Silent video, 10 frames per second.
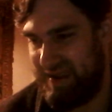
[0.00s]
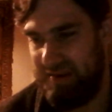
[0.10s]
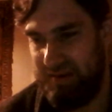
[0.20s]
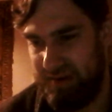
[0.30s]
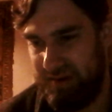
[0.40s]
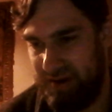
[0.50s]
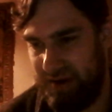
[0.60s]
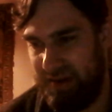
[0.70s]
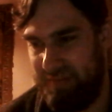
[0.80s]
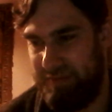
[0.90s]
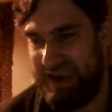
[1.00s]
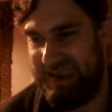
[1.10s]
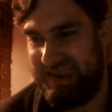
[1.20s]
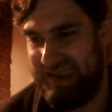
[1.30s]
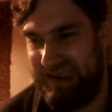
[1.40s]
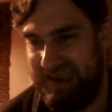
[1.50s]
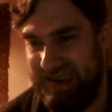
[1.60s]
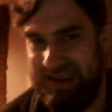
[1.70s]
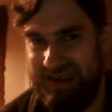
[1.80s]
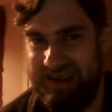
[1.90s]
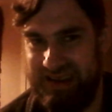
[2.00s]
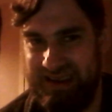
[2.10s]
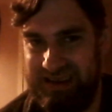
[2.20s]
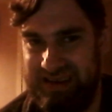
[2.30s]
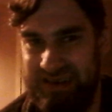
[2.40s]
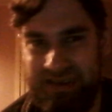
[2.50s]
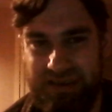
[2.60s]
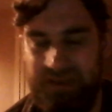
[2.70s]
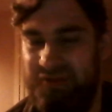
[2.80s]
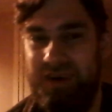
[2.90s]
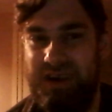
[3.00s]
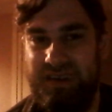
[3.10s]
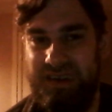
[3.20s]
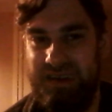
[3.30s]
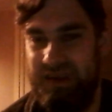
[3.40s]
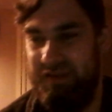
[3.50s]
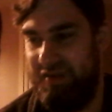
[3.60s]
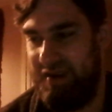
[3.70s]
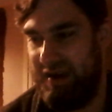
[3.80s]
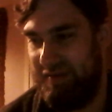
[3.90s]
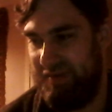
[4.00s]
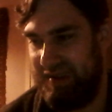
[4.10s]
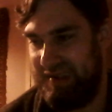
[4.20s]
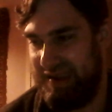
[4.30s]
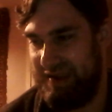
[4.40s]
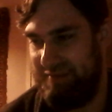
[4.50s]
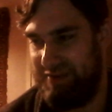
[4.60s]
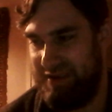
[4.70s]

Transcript: not the best. Not the worst, neither, I have to say.